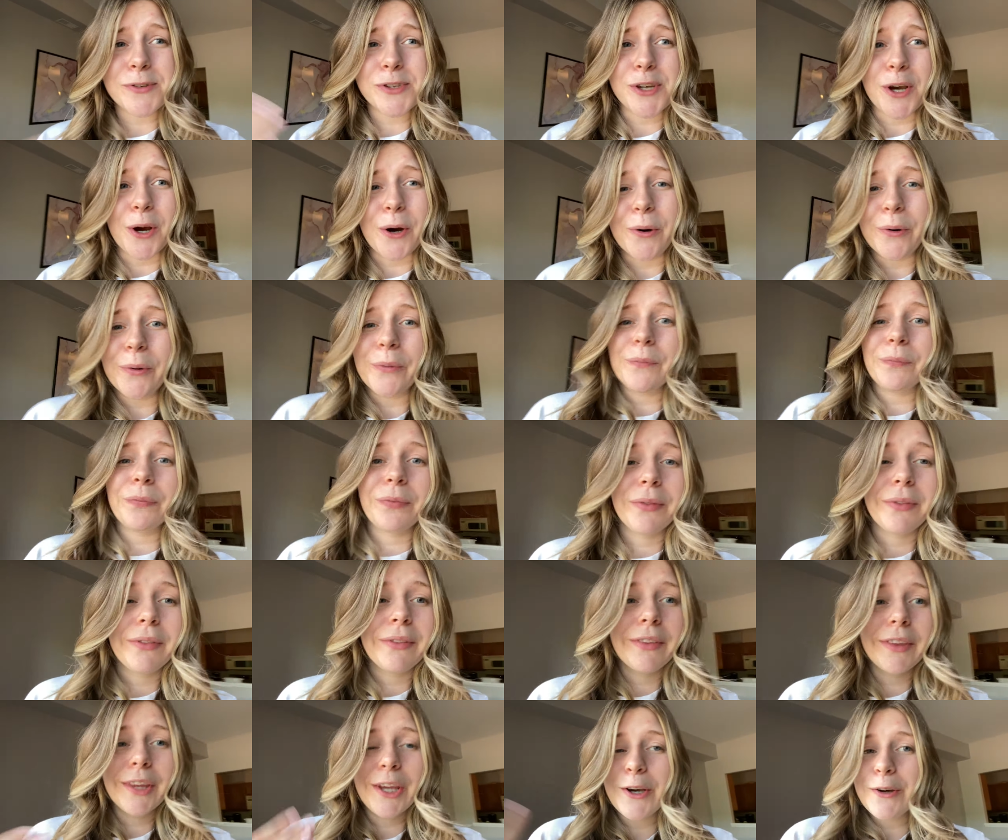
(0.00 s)
So
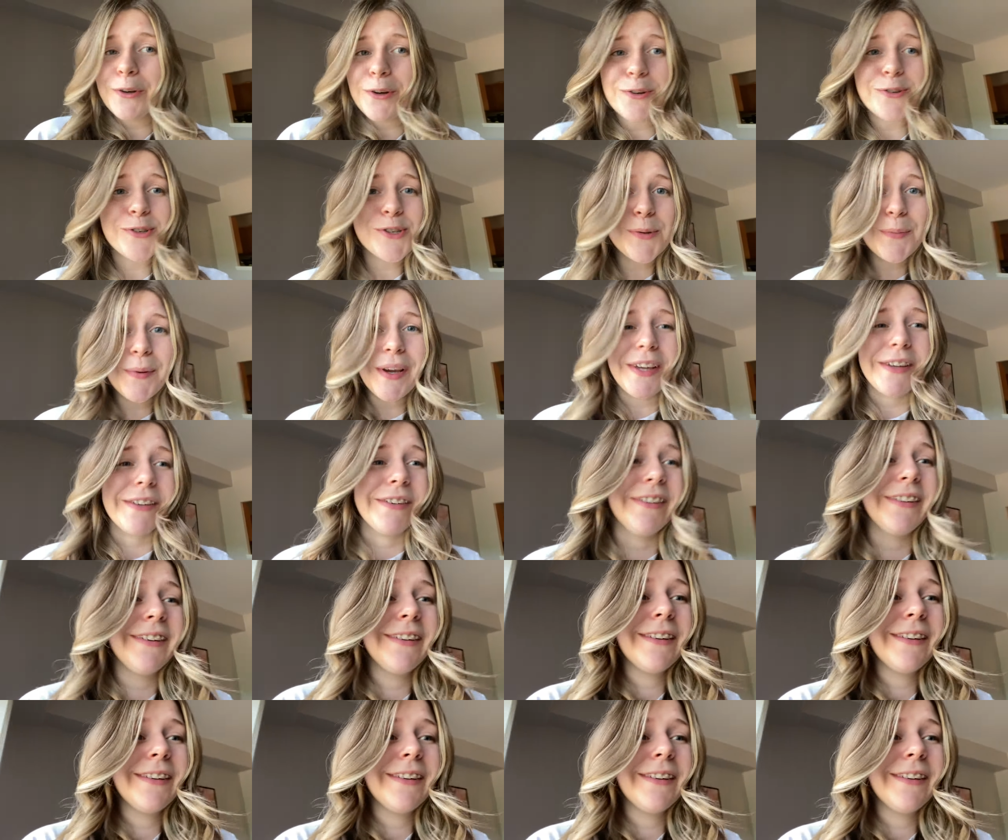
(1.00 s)
kudos to me.